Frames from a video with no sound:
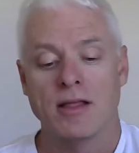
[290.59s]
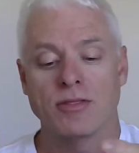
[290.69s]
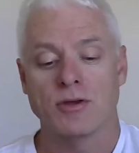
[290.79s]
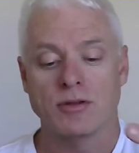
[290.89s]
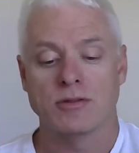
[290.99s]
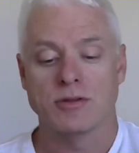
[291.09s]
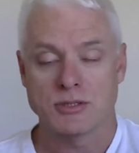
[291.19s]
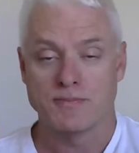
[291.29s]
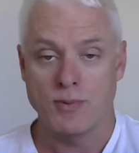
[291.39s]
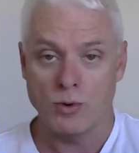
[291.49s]
the
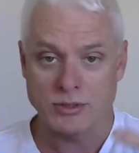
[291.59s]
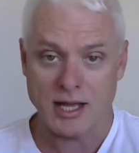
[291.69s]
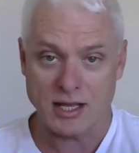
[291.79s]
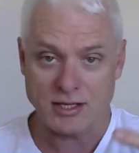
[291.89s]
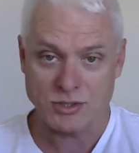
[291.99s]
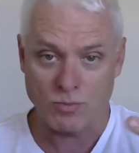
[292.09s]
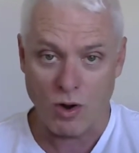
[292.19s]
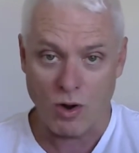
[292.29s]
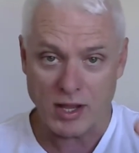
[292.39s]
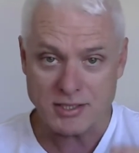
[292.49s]
spool starts to
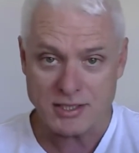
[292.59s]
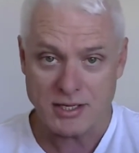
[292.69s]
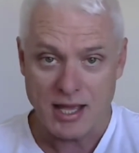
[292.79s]
wind,